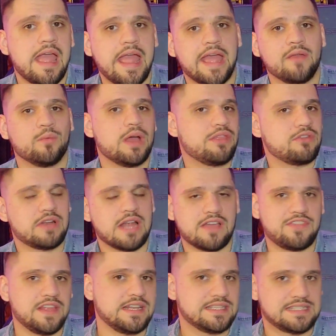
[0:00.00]
And whether or
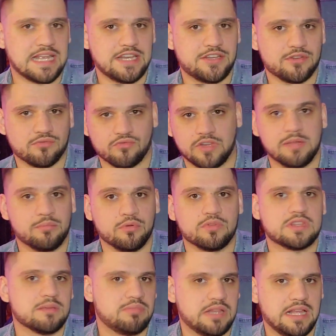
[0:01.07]
not they decide to
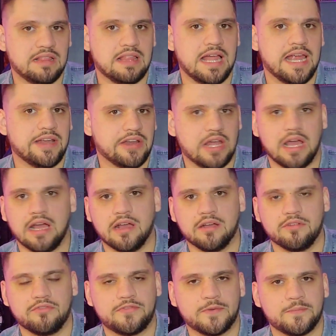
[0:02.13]
reboot the play line
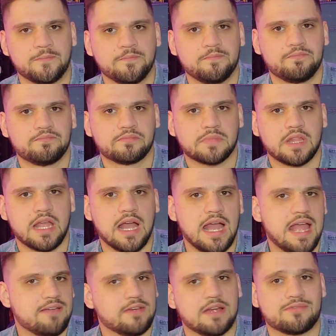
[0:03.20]
of
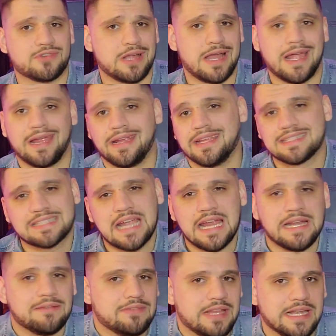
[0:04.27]
Ever After High is
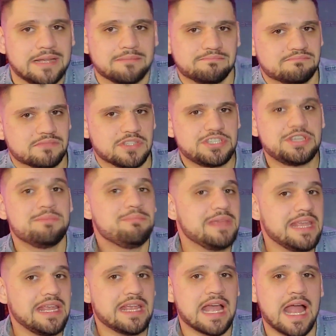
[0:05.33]
kind of like, to
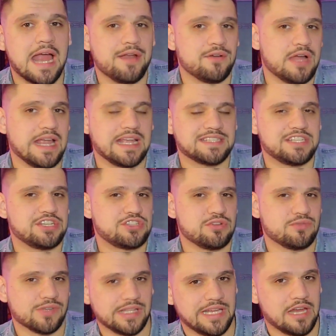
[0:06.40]
me, I guess I just
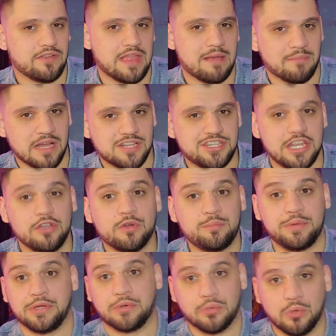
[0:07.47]
don't really care that much. It
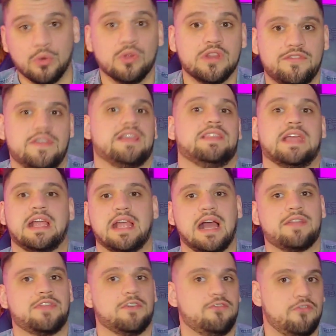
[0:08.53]
would be cool if they
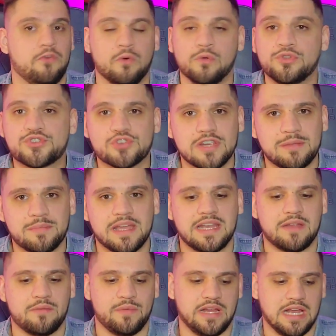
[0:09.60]
got the full
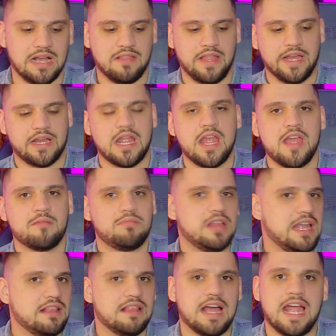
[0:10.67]
treatment and we got like
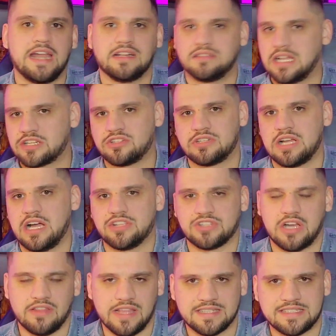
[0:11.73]
play line, collector dolls,
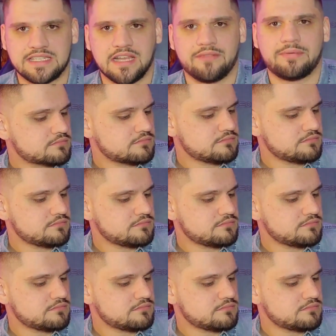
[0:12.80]
all that stuff.